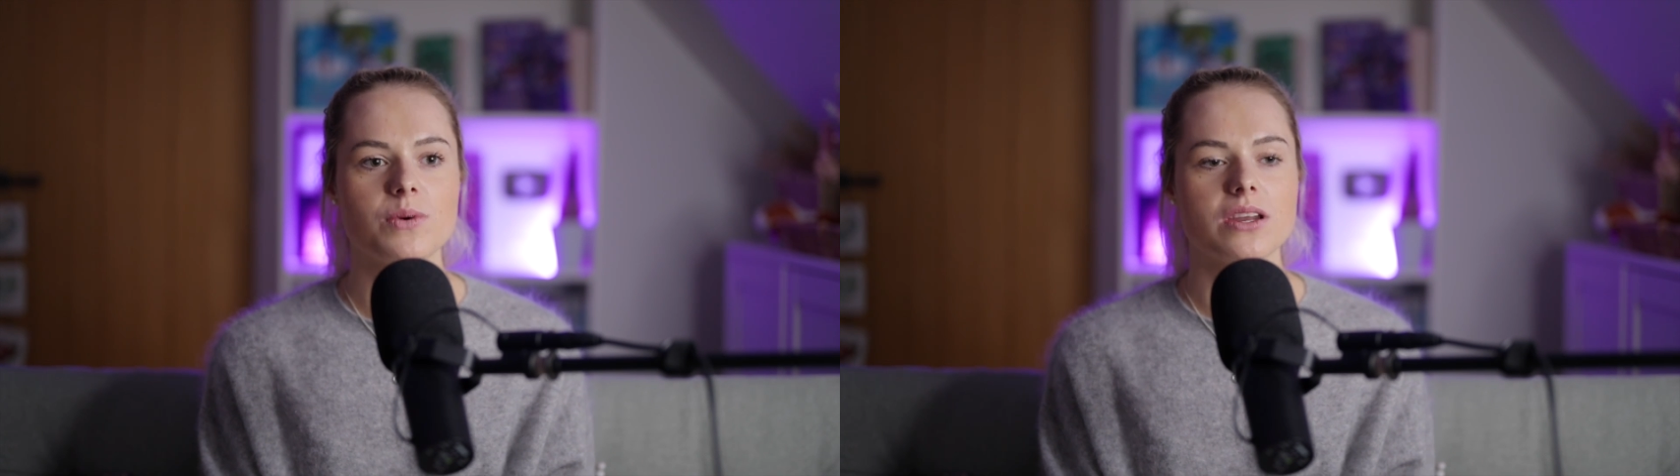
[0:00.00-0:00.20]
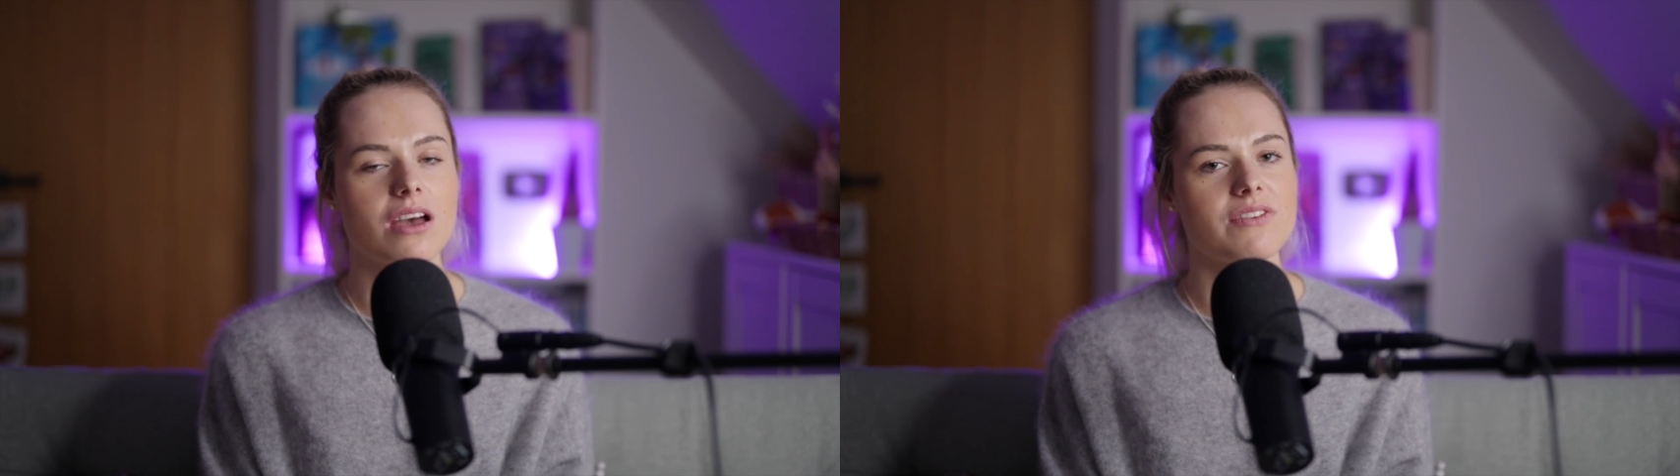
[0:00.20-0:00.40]

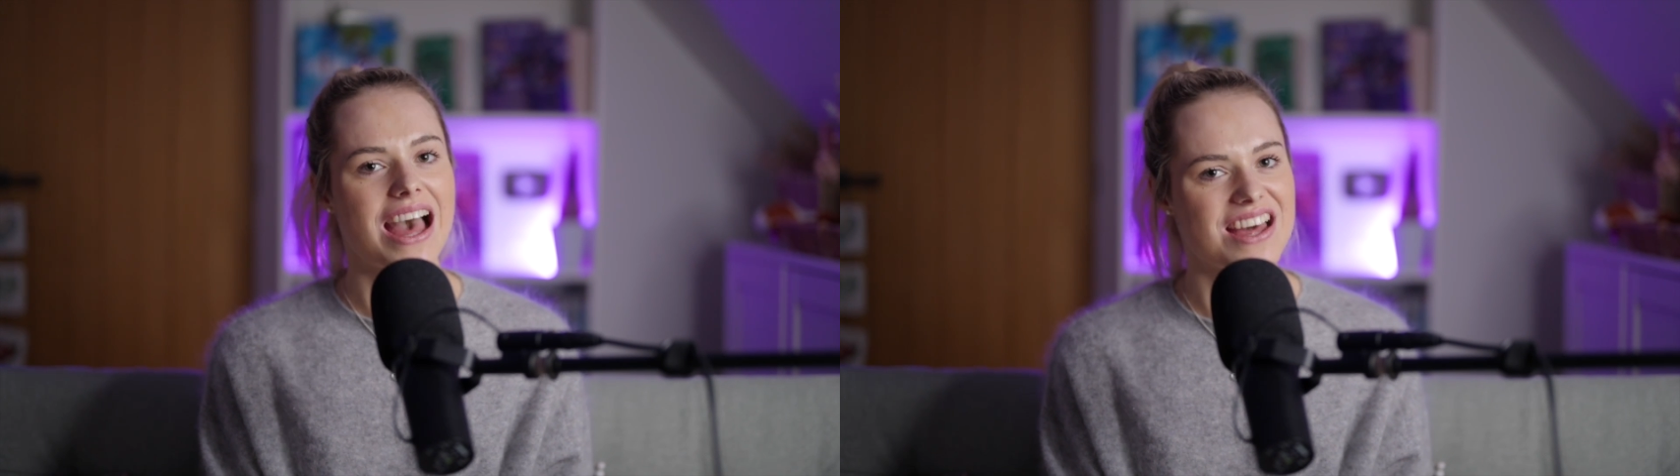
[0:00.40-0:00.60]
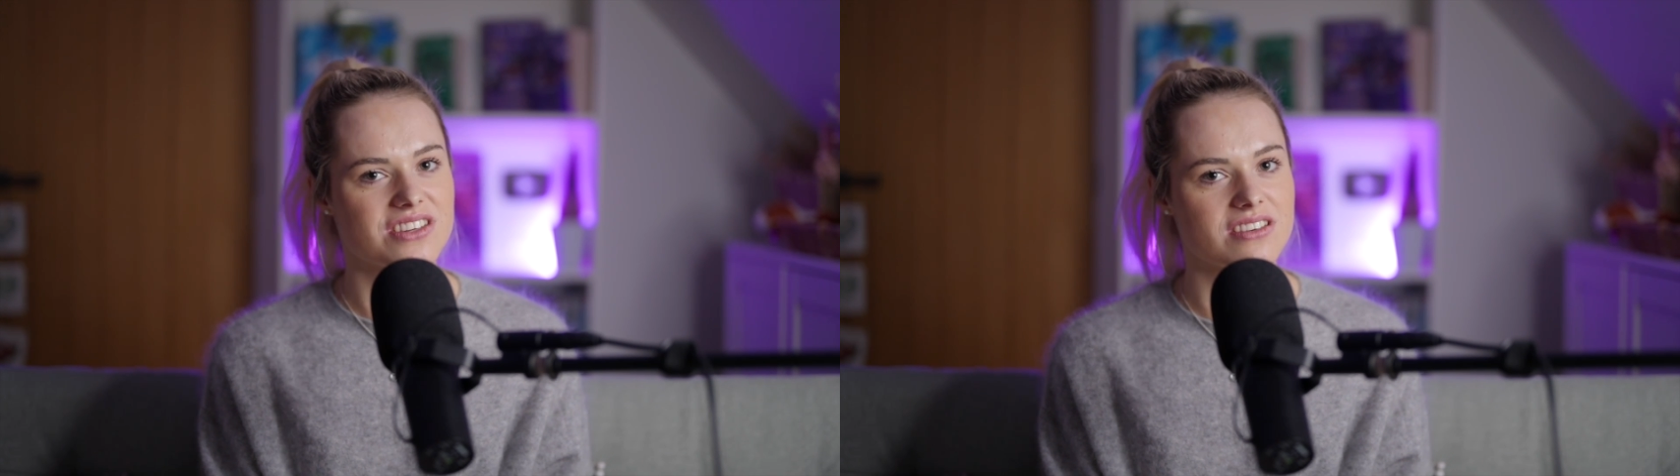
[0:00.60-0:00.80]
We do have
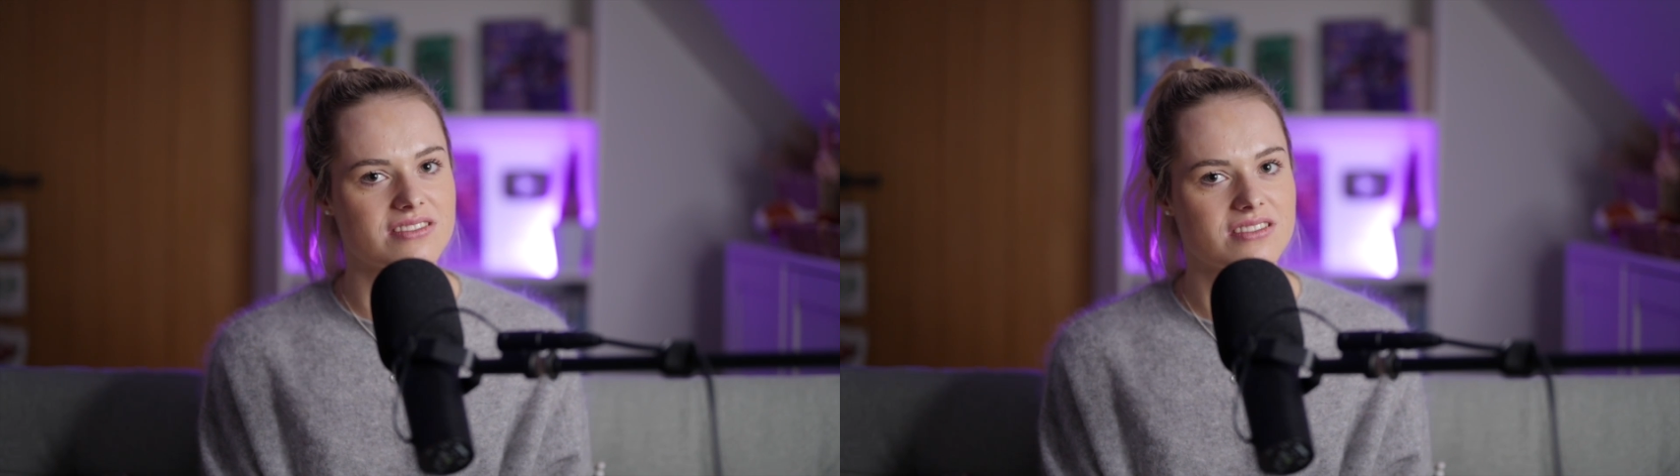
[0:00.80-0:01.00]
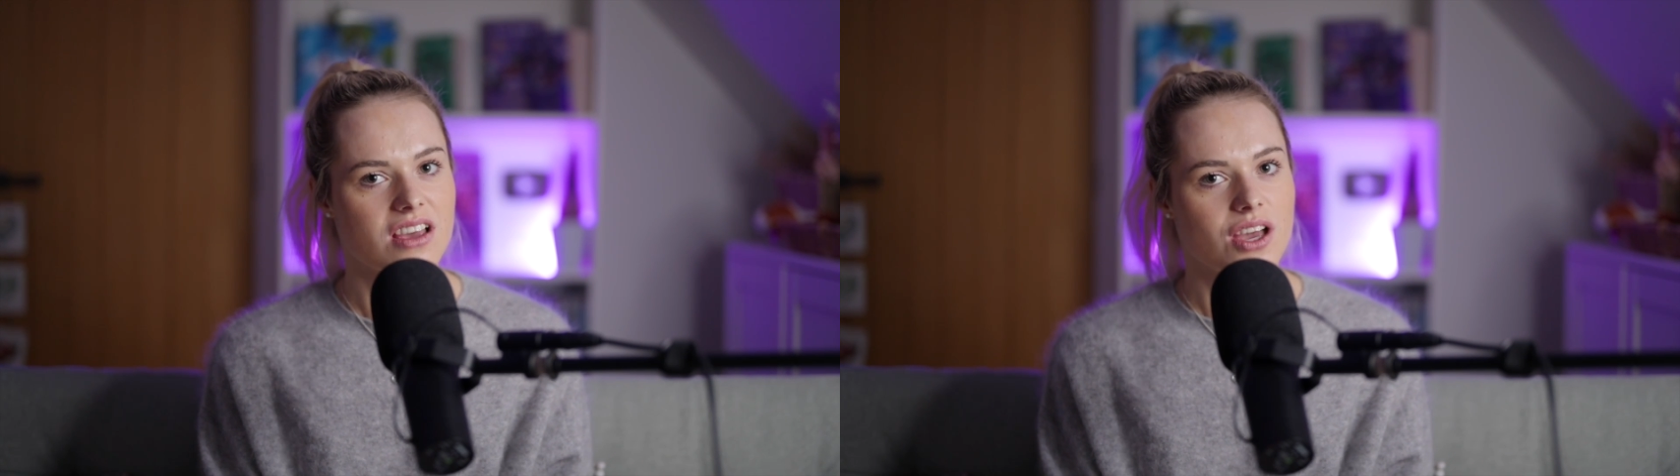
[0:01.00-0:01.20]

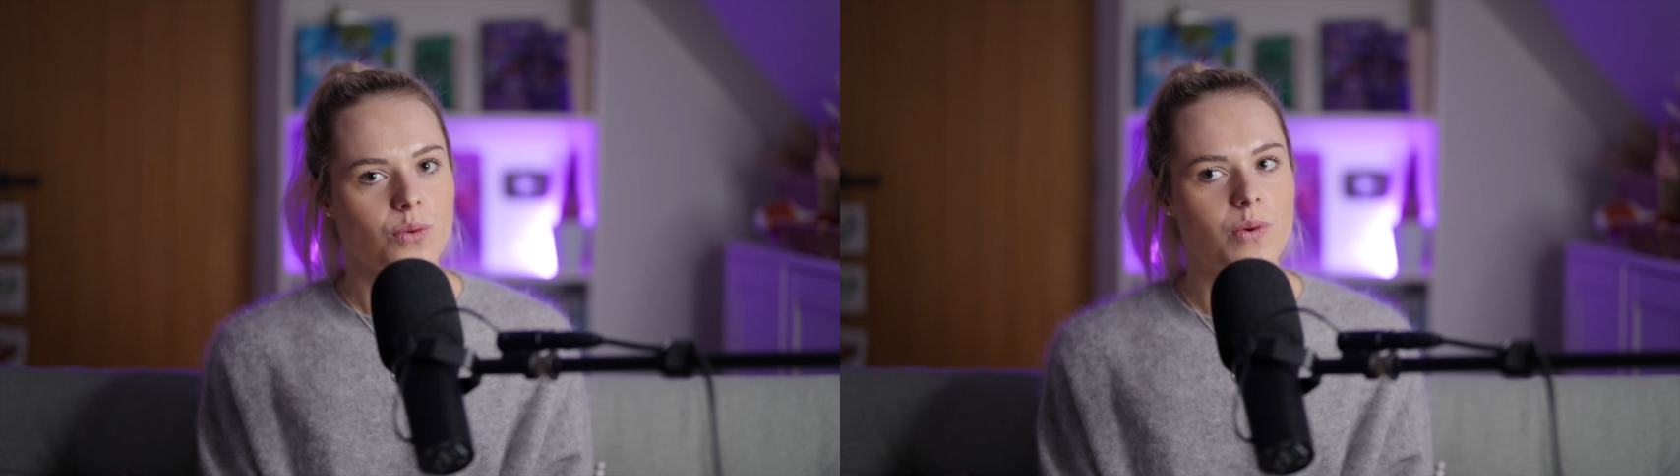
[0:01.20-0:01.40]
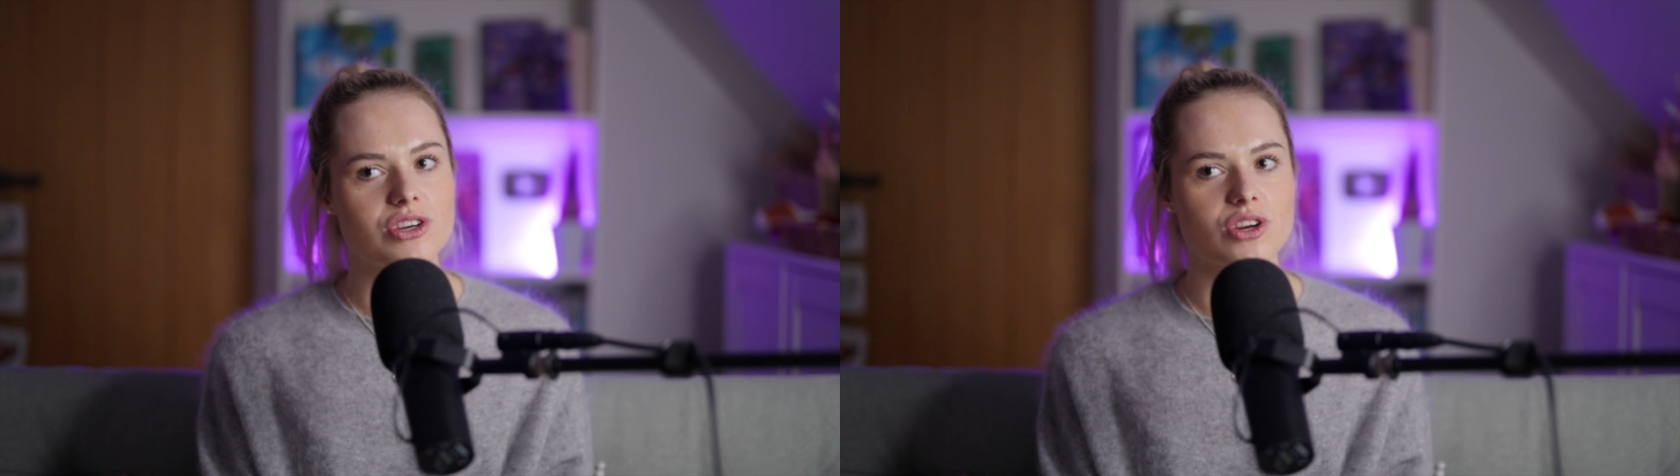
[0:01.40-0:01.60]
adders,
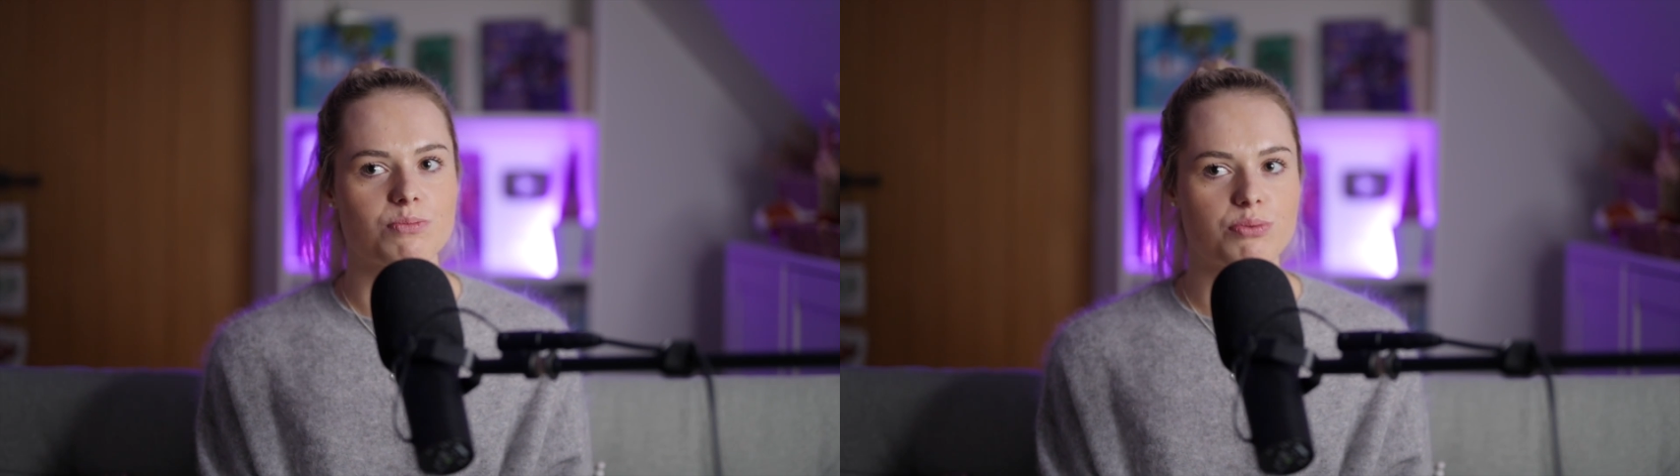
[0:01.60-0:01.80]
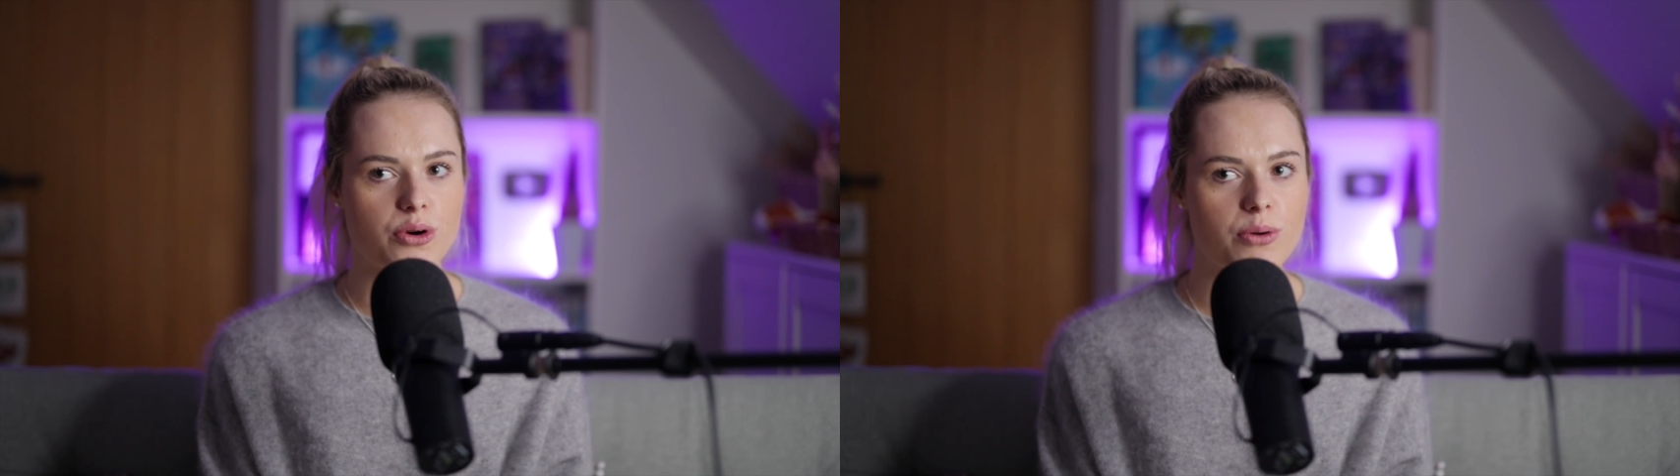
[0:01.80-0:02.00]
which could
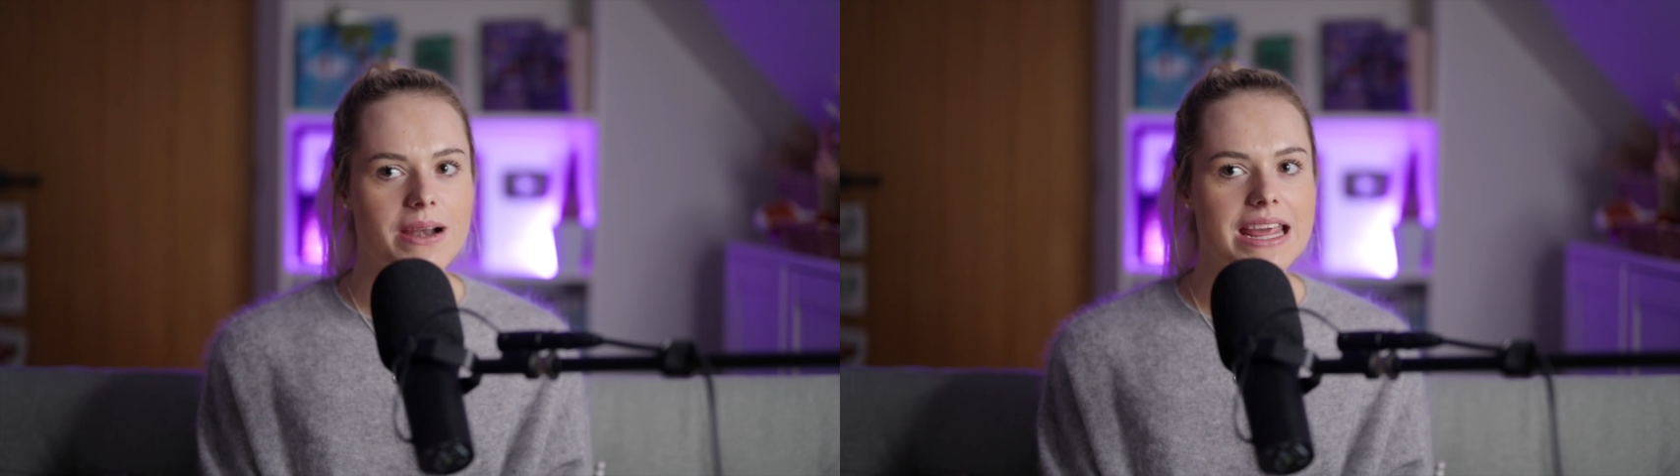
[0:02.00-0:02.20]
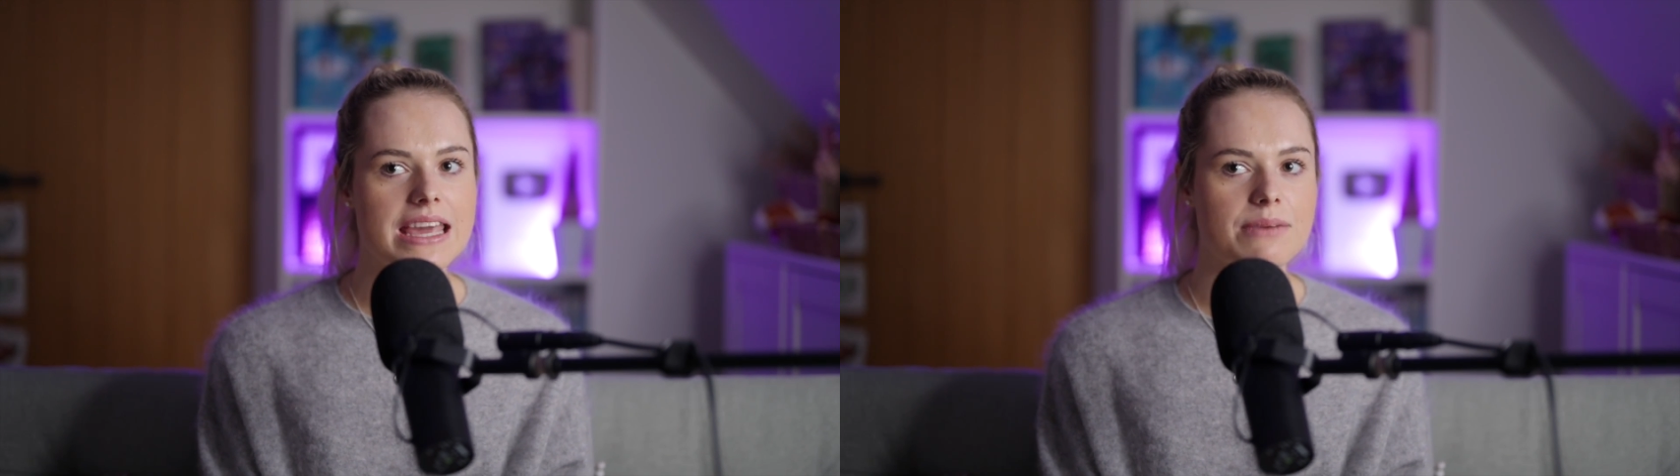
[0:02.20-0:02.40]
probably